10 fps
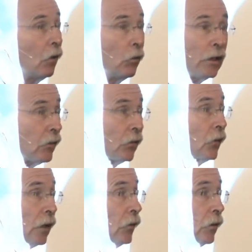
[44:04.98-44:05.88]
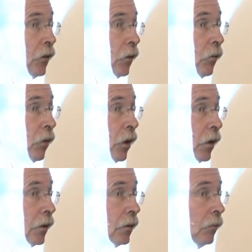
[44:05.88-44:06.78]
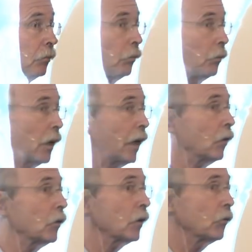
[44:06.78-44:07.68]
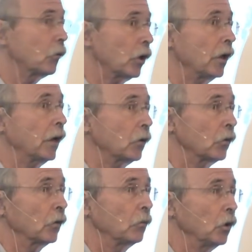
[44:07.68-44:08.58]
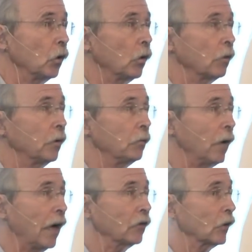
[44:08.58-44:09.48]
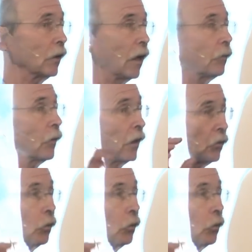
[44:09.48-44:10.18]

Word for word: Reconstruction could have worked. But I don't think 40 acres and a mule would have been magic enough unless